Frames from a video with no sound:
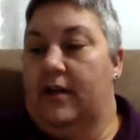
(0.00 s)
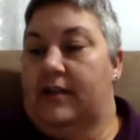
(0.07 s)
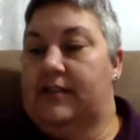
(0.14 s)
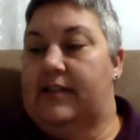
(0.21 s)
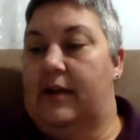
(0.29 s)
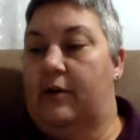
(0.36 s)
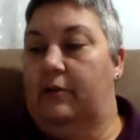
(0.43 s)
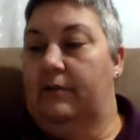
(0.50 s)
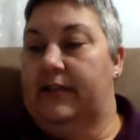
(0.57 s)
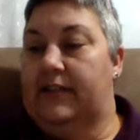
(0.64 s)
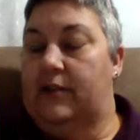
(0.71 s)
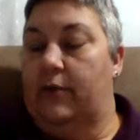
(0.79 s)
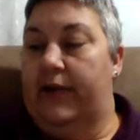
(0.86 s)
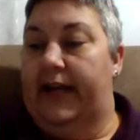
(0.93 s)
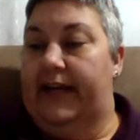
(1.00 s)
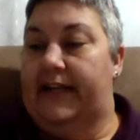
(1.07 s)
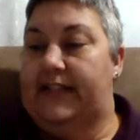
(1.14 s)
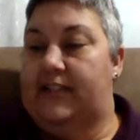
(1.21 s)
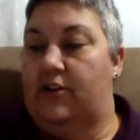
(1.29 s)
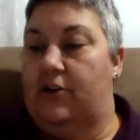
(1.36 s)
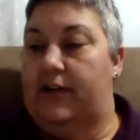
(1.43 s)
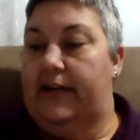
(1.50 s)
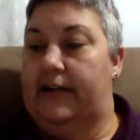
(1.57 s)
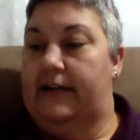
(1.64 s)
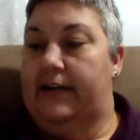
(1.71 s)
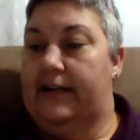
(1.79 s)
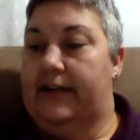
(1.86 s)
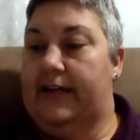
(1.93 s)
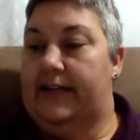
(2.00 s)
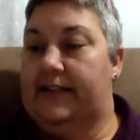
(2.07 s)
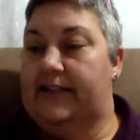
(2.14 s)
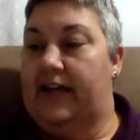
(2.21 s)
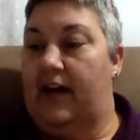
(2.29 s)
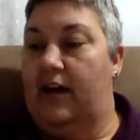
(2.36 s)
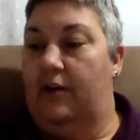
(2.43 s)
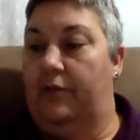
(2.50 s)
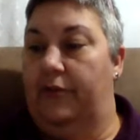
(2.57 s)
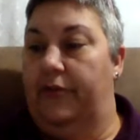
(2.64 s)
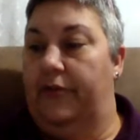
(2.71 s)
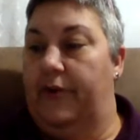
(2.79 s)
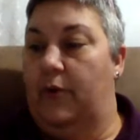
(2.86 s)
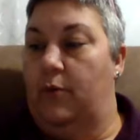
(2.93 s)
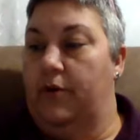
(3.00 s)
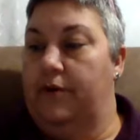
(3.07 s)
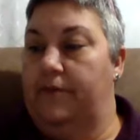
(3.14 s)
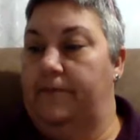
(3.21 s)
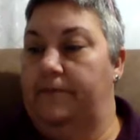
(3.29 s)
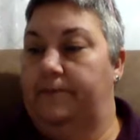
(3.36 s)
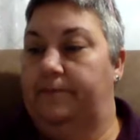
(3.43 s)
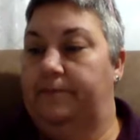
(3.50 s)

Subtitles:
So let's go ahead and get started. It's called Thorne.